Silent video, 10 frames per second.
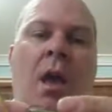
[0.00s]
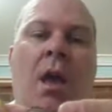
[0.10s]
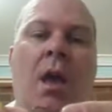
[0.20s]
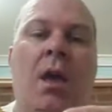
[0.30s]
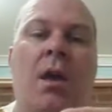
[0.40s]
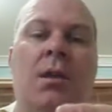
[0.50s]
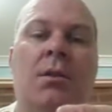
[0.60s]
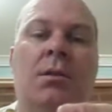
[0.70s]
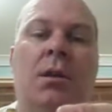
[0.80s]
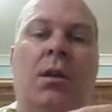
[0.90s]

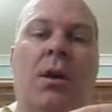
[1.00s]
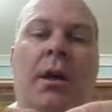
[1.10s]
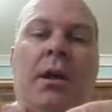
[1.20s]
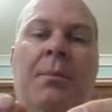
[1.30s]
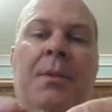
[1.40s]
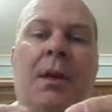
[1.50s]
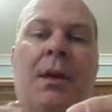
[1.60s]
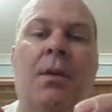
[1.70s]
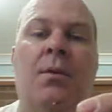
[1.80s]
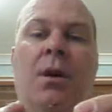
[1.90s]
and you line it up
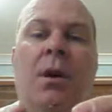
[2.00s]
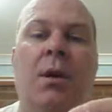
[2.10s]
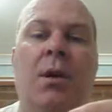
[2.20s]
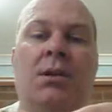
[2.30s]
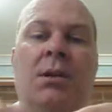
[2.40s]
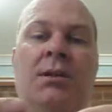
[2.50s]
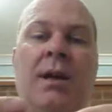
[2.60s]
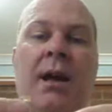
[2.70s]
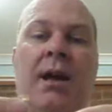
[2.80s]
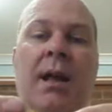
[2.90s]
there. I always let the
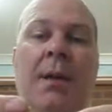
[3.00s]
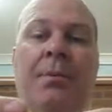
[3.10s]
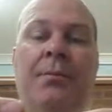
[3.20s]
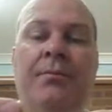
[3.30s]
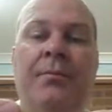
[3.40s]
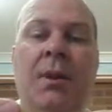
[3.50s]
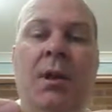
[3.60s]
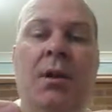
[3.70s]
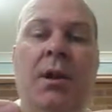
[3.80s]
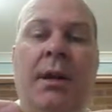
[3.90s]
tail up.
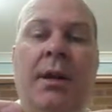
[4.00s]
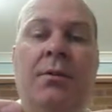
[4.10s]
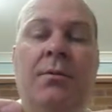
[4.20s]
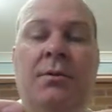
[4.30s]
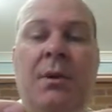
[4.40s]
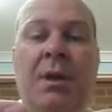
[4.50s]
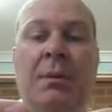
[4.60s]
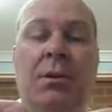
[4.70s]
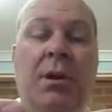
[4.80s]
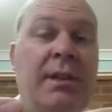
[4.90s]
I know some
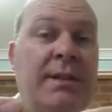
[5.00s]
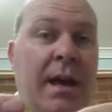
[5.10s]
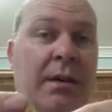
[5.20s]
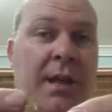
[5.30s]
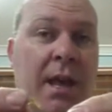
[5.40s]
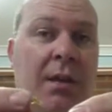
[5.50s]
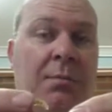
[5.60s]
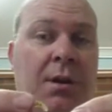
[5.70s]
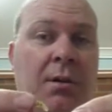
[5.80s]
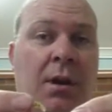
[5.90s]
people like the tail down,
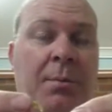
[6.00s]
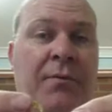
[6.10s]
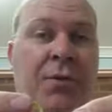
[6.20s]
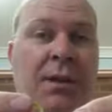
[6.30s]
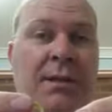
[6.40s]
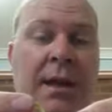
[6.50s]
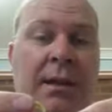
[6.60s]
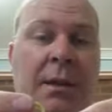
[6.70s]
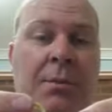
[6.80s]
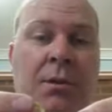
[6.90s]
but I prefer the
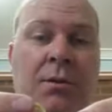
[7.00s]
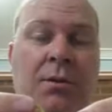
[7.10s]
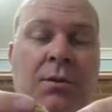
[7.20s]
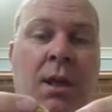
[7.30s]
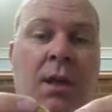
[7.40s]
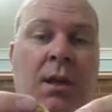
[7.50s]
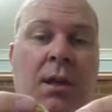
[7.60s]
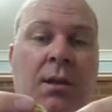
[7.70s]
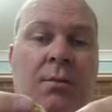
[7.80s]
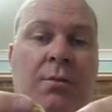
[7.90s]
tail up because
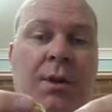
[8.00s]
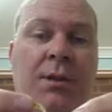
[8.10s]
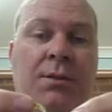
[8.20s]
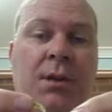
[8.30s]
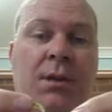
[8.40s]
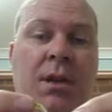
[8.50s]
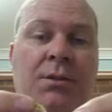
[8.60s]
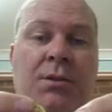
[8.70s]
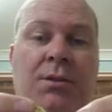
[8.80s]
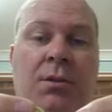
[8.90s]
it brings it
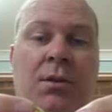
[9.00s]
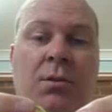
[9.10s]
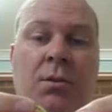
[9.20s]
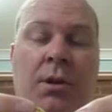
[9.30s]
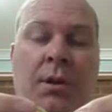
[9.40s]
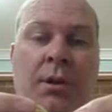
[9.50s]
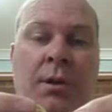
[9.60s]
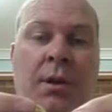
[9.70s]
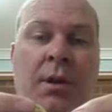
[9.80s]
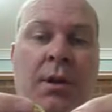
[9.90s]
closer to the hook.
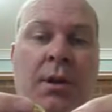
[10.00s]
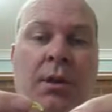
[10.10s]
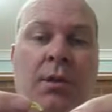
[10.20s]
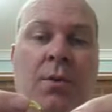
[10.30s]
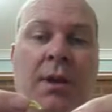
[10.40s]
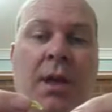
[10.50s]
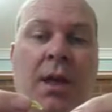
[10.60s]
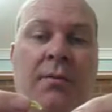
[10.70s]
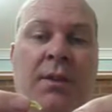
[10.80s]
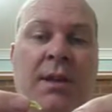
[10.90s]
You want to
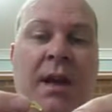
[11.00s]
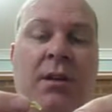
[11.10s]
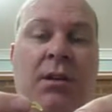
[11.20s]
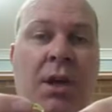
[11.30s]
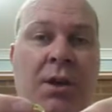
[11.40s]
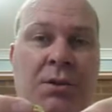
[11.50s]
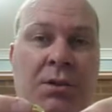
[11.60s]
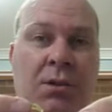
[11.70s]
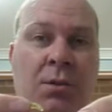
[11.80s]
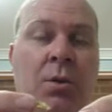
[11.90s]
have the tail closer
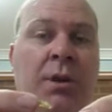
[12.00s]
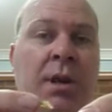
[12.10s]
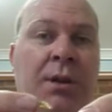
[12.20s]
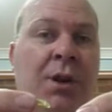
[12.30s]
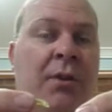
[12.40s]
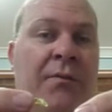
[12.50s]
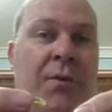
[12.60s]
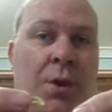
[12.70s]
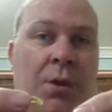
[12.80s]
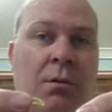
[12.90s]
to the hook and not
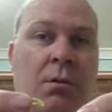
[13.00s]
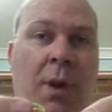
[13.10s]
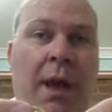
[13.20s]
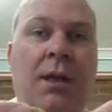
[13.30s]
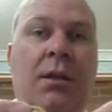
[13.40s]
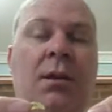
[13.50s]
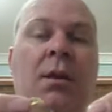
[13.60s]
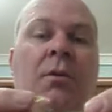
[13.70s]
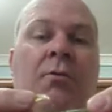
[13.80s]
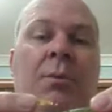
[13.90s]
further away
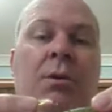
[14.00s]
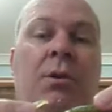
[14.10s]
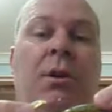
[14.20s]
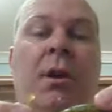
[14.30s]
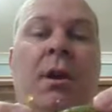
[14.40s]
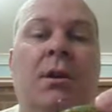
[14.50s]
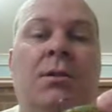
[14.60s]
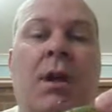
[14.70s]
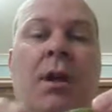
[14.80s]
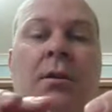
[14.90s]
from the hook. So